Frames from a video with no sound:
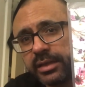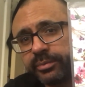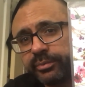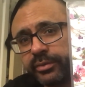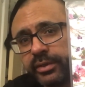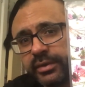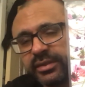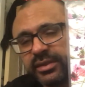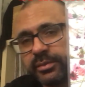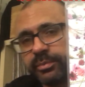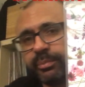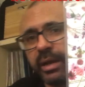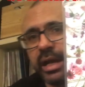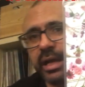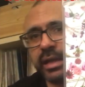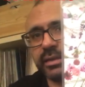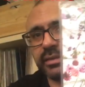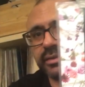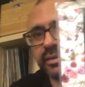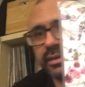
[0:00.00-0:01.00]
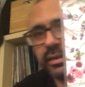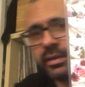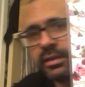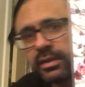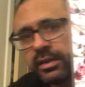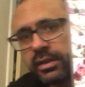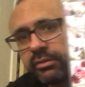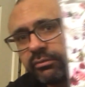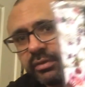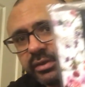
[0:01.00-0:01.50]
Prince's band
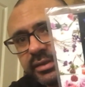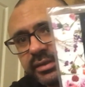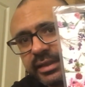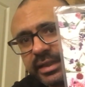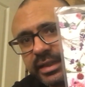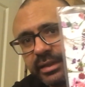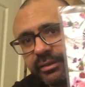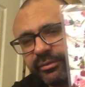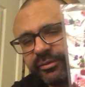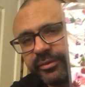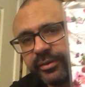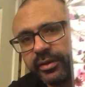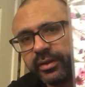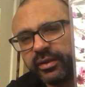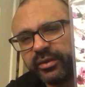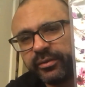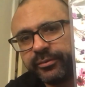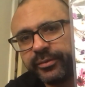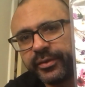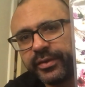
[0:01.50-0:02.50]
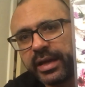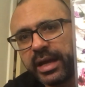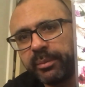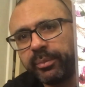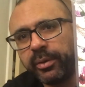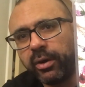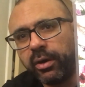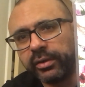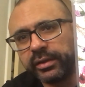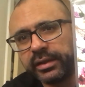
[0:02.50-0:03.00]
received for their
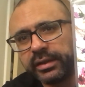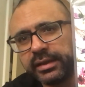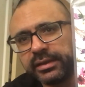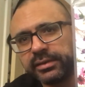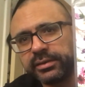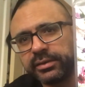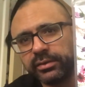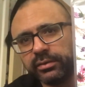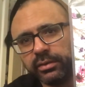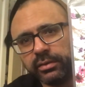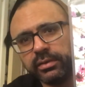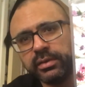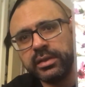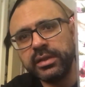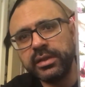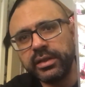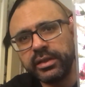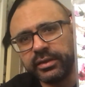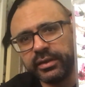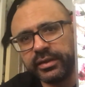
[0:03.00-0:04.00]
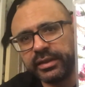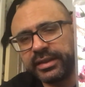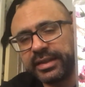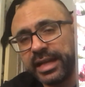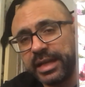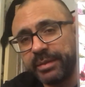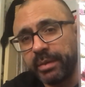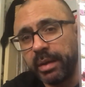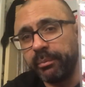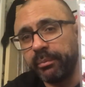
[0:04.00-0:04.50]
part in this. So the
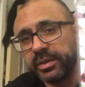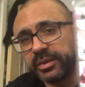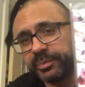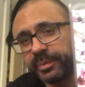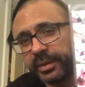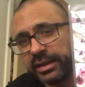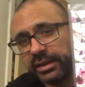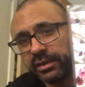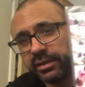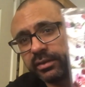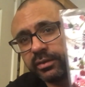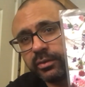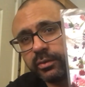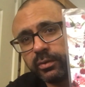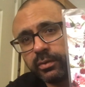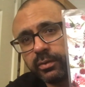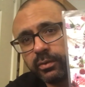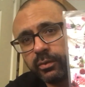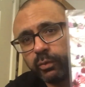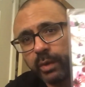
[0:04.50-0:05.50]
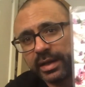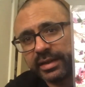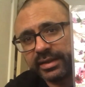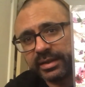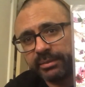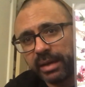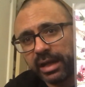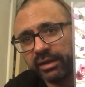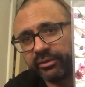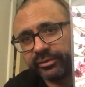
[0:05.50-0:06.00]
key members being
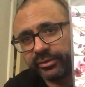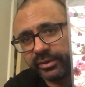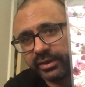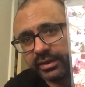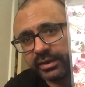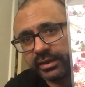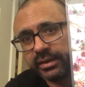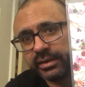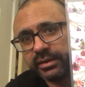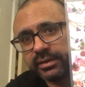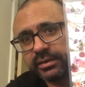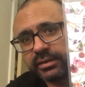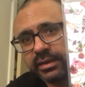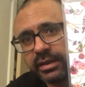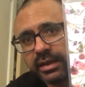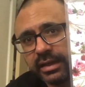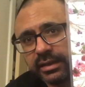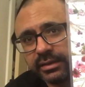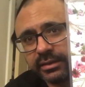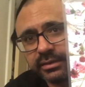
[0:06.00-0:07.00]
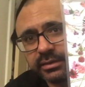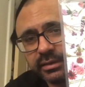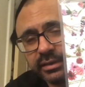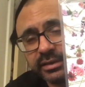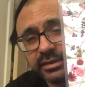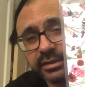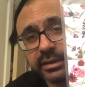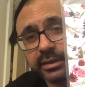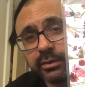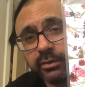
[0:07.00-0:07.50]
Wendy Melvoin and
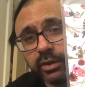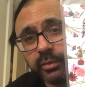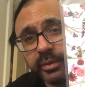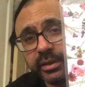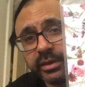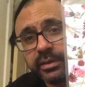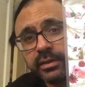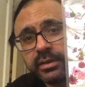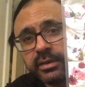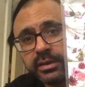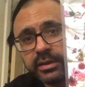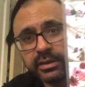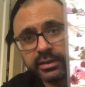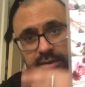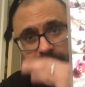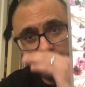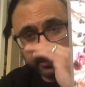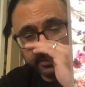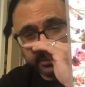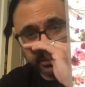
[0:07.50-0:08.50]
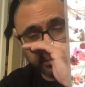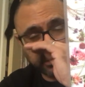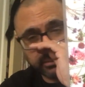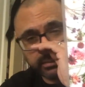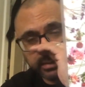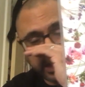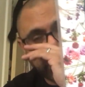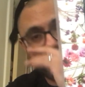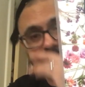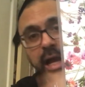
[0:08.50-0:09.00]
Lisa Coleman.
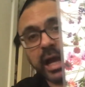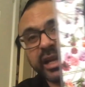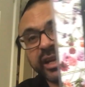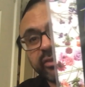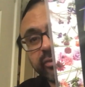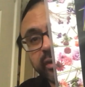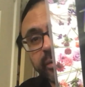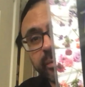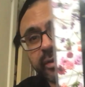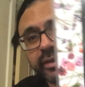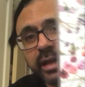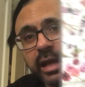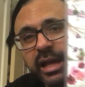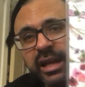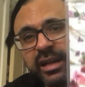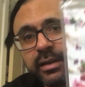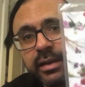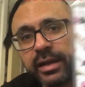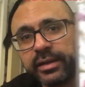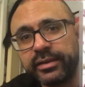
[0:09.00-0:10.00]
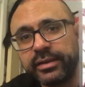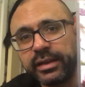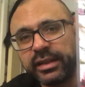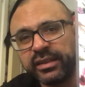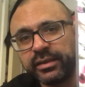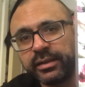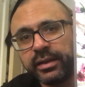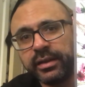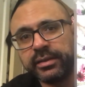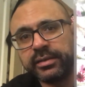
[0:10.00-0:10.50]
So I agree with that. I
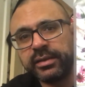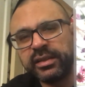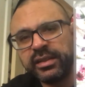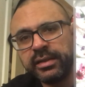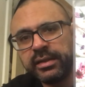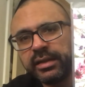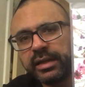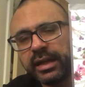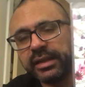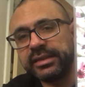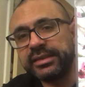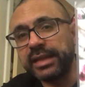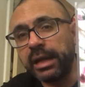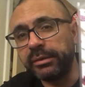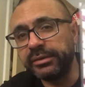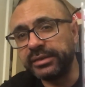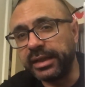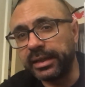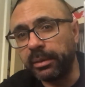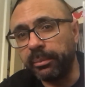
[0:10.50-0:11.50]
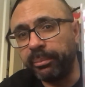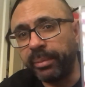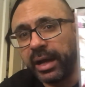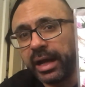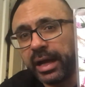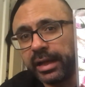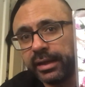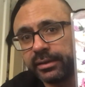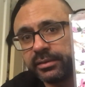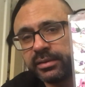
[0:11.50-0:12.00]
think that it sounds like a
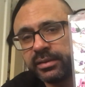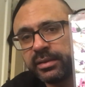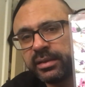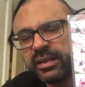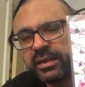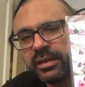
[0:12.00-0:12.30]
band,